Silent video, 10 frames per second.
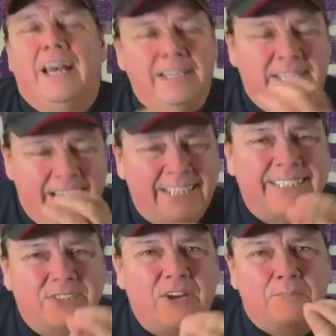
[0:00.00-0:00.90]
the United
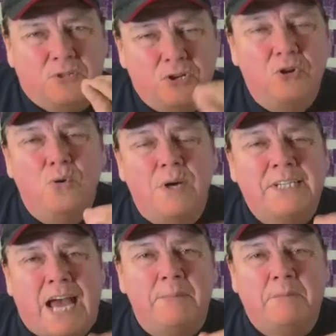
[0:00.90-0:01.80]
States dropped two
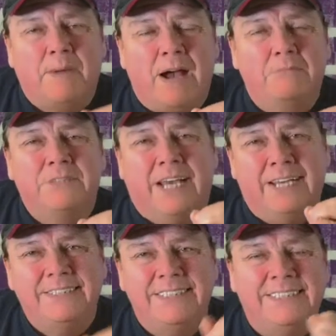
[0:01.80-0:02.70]
atomic bombs
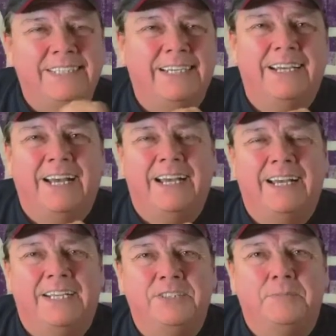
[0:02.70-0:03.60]
on the uh,
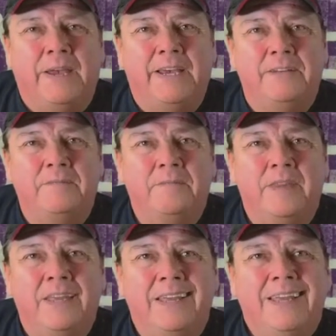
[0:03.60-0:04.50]
on Japan
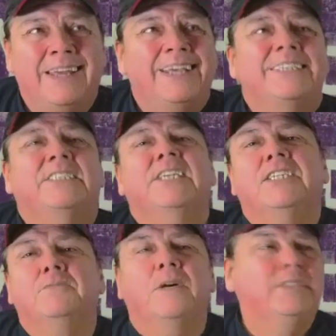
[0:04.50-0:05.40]

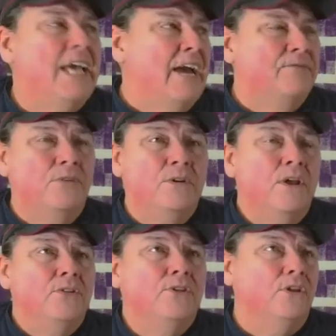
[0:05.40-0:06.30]
six months after
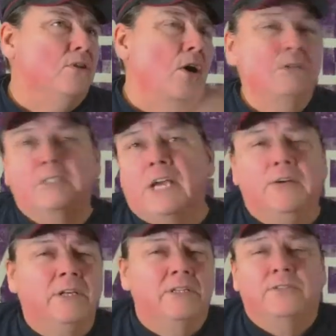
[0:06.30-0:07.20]
the largest
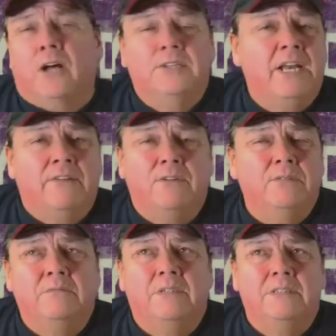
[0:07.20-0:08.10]
aerial assault that ever
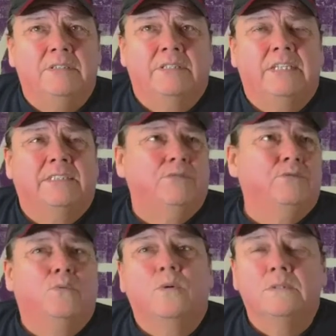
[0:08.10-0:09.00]
that the,
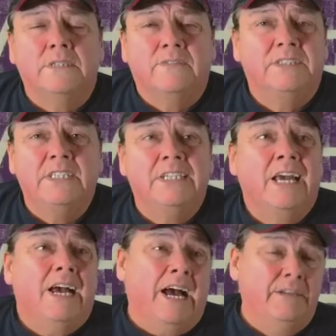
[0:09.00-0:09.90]
the world has ever seen
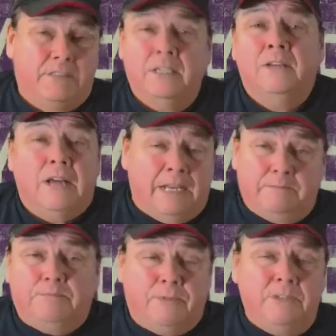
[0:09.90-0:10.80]
on
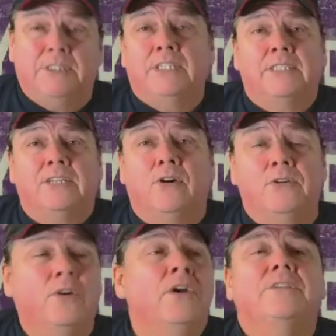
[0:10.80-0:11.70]
on cities like
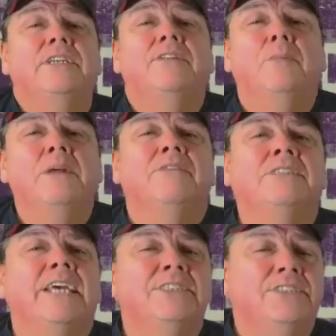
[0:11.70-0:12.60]
Tokyo. See, nobody ever
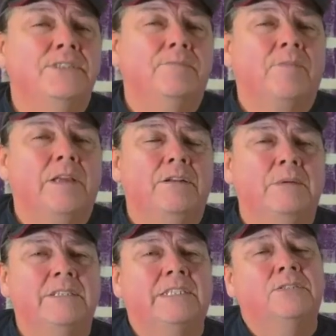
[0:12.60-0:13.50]
says to
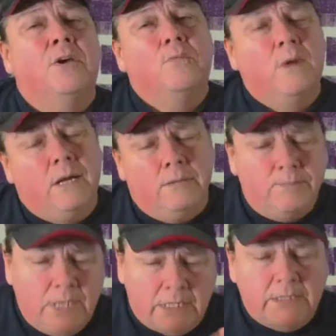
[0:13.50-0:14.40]
nobody says, "Well,
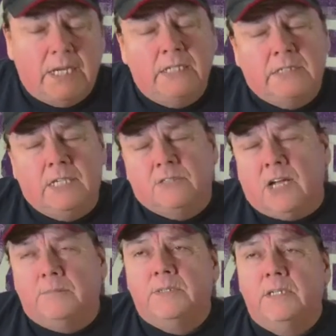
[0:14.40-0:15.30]
yes, the United States
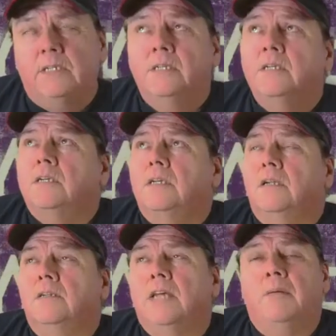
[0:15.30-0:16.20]
dropped uh,
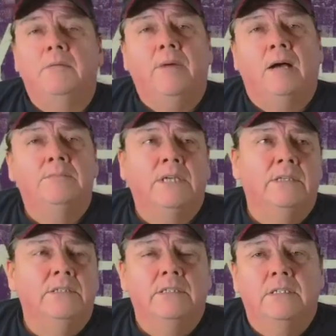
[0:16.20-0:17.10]
you know atomic bombs
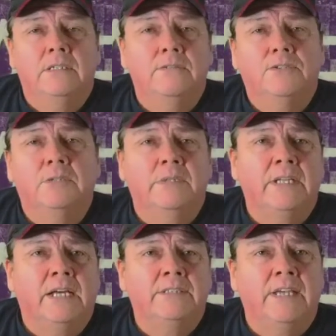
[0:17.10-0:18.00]
on you know, Hiroshima and
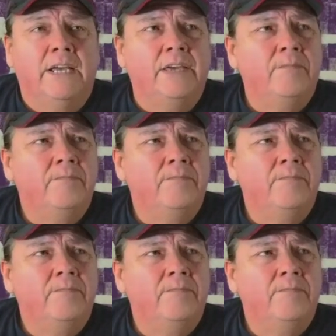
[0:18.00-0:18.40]
Nagasaki."